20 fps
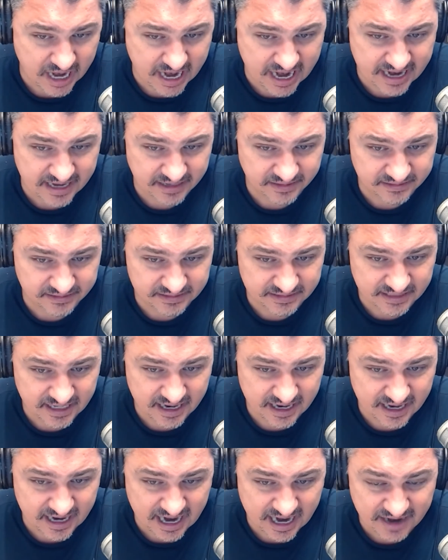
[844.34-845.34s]
and
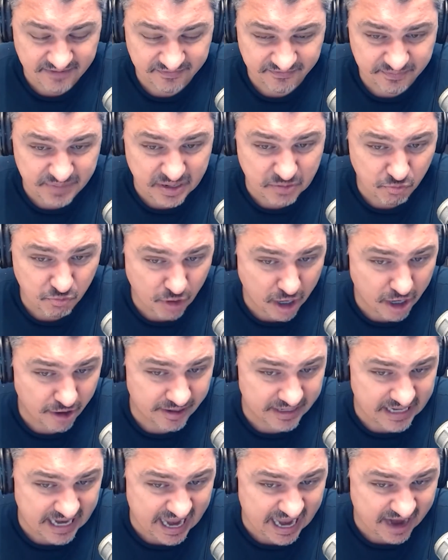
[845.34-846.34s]
I've been
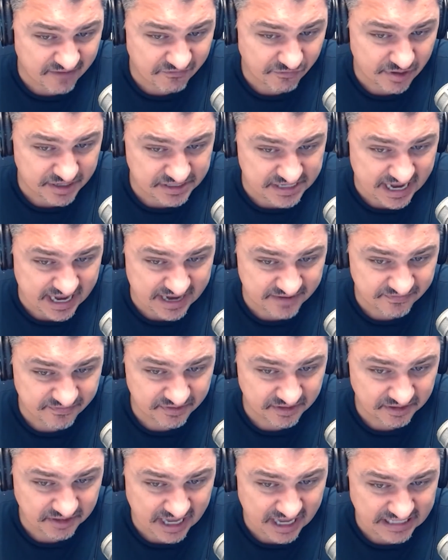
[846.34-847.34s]
wearing it every day
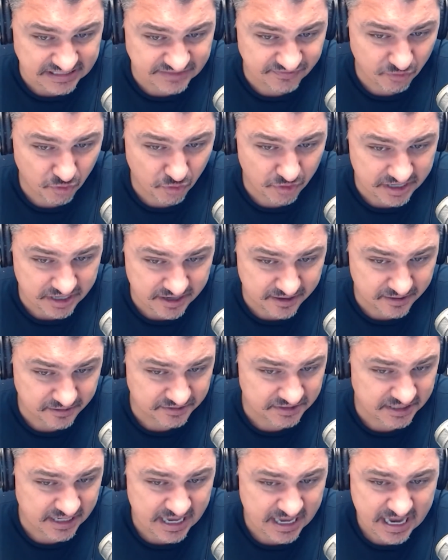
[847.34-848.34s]
for the last 4
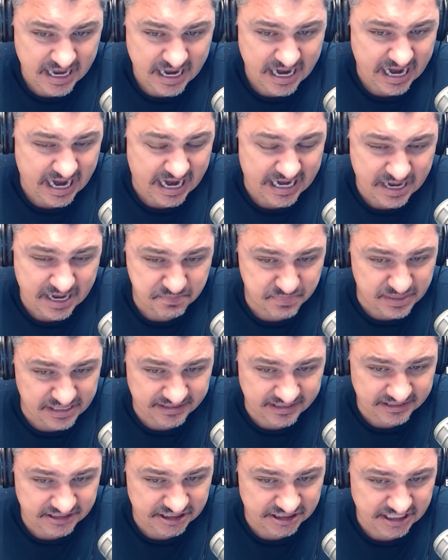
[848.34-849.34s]
years, and I
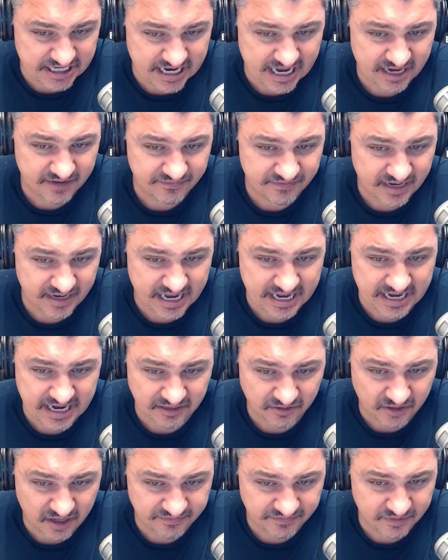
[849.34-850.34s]
beat the shit out of it, and I
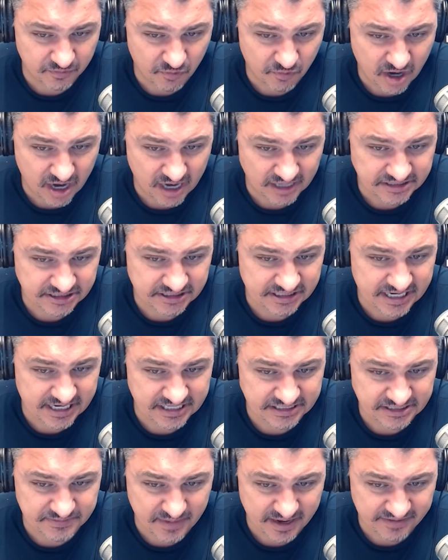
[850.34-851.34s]
love the watch,
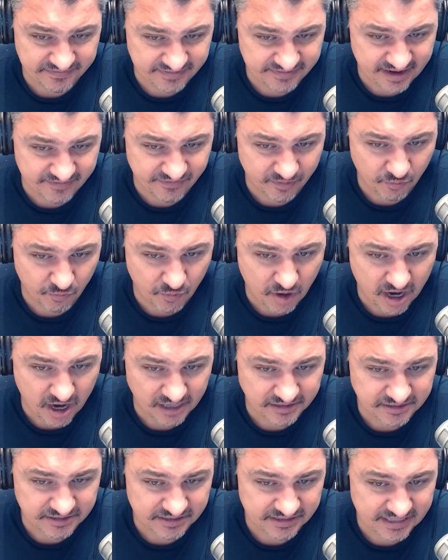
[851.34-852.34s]
and it's my favorite
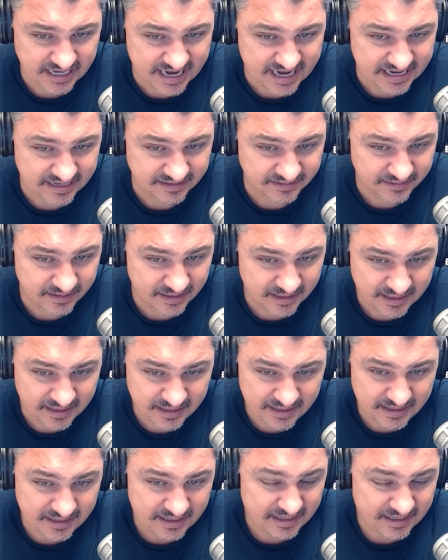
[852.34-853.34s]
watch, and
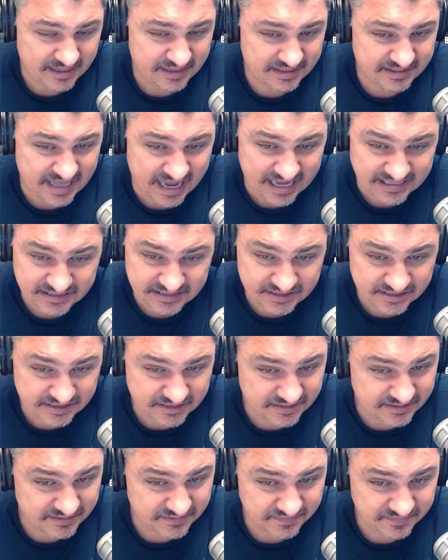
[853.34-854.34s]

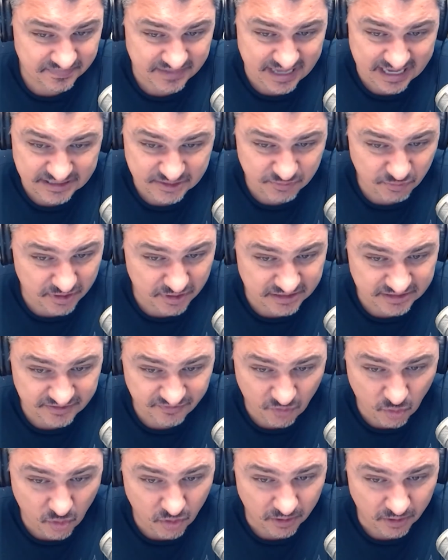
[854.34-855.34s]
that's what it's
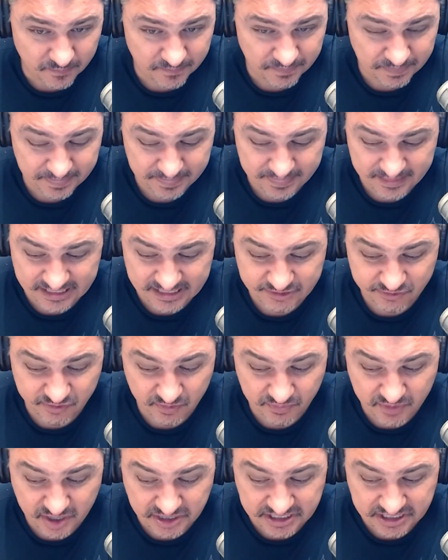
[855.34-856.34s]
for. That's
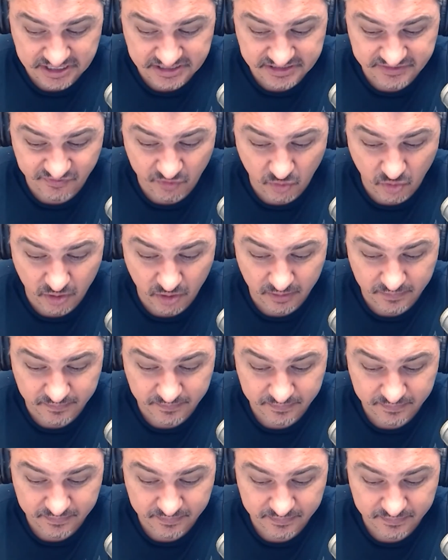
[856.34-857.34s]
what money is for.
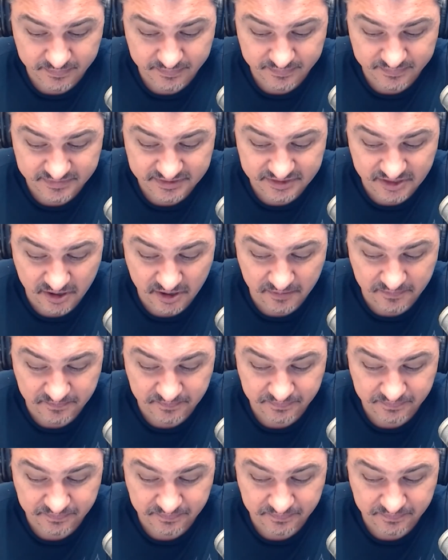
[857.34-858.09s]
So